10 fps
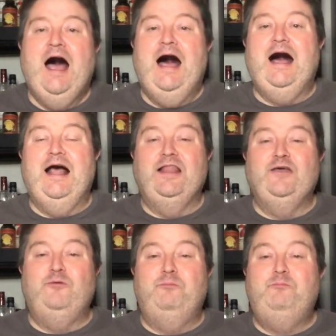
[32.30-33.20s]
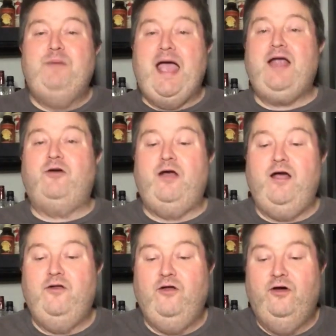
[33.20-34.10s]
Uh, a little
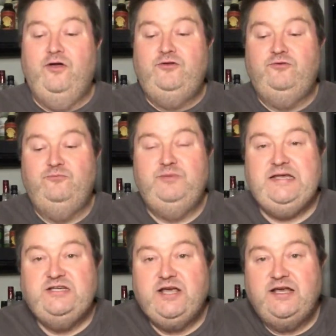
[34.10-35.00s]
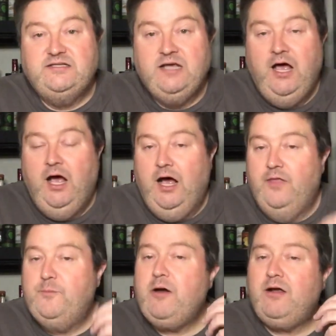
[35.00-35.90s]
background onto B J's. Uh,
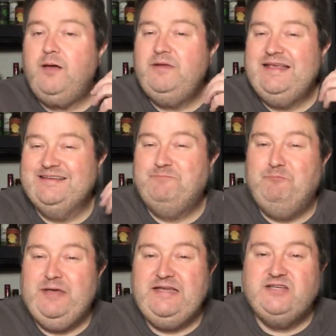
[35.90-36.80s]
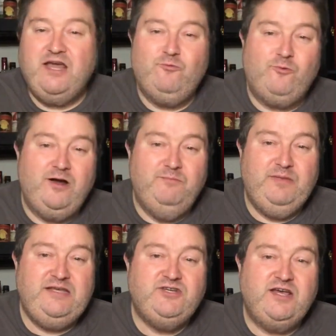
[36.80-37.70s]
the parent company is B J Re-
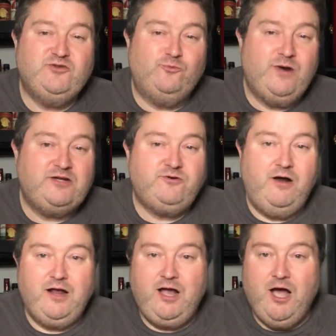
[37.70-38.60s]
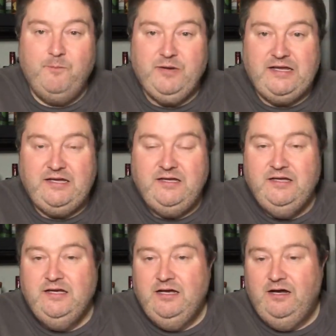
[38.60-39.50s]
B J's Restaurant Company,
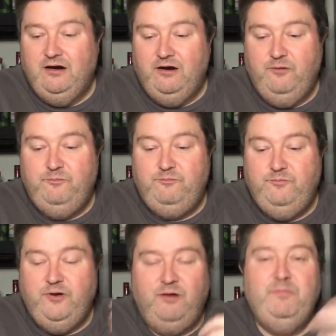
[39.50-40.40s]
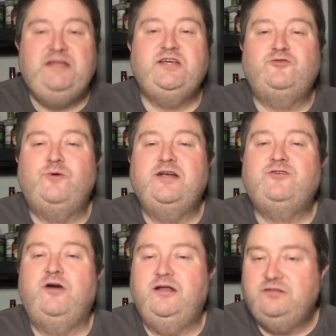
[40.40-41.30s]
or, or B J's
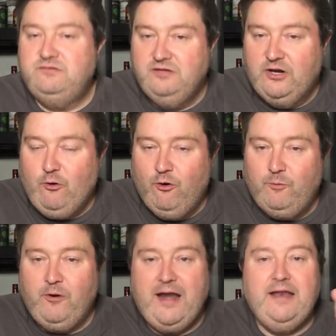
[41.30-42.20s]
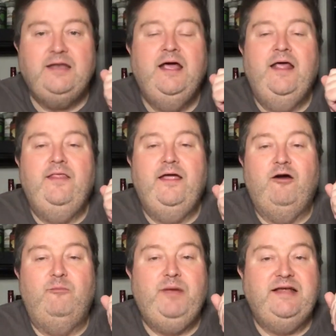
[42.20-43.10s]
Restaurants Incorporated. They
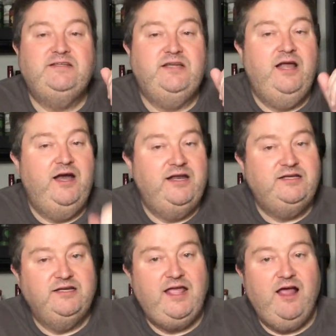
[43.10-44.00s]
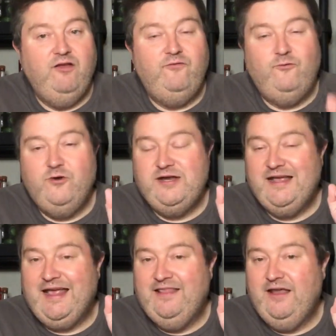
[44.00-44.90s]
are based in Huntington, California,
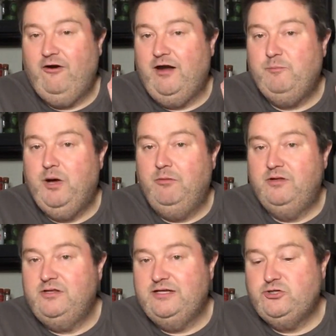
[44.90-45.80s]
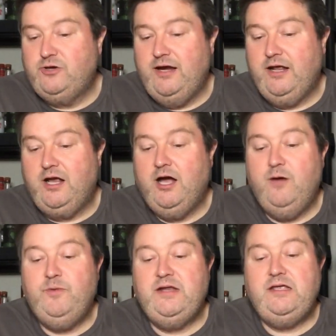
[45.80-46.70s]
and they are a publicly traded
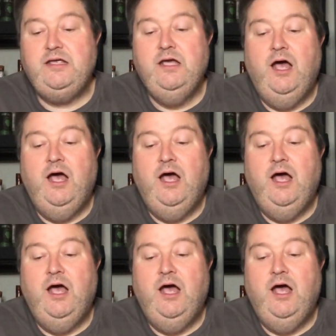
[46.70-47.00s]
company.